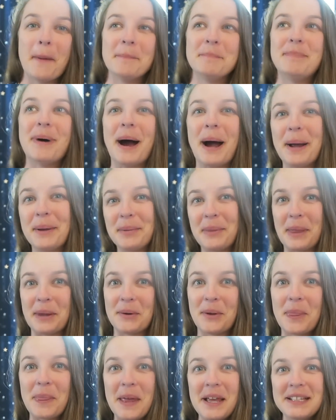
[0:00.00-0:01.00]
and buying
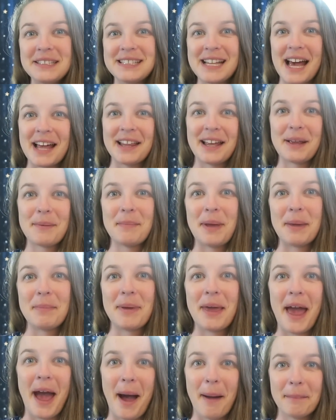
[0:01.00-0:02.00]
little things that like make
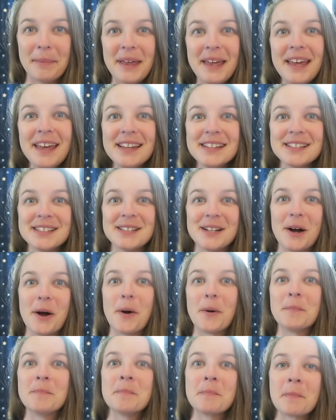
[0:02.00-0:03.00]
me happy.
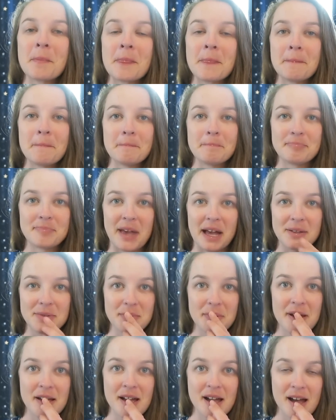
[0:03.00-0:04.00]
So
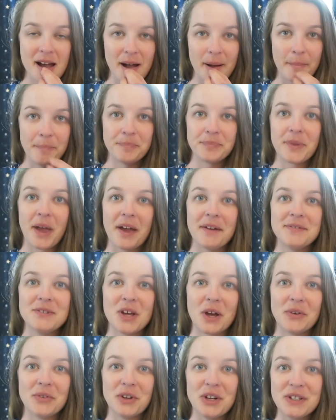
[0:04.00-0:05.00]
that's what um, I've
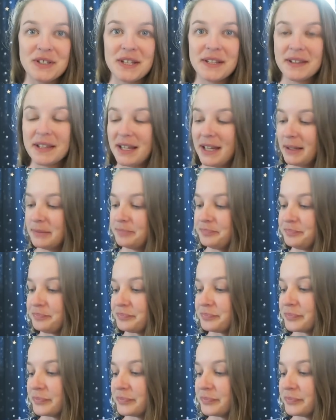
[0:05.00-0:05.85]
done recently.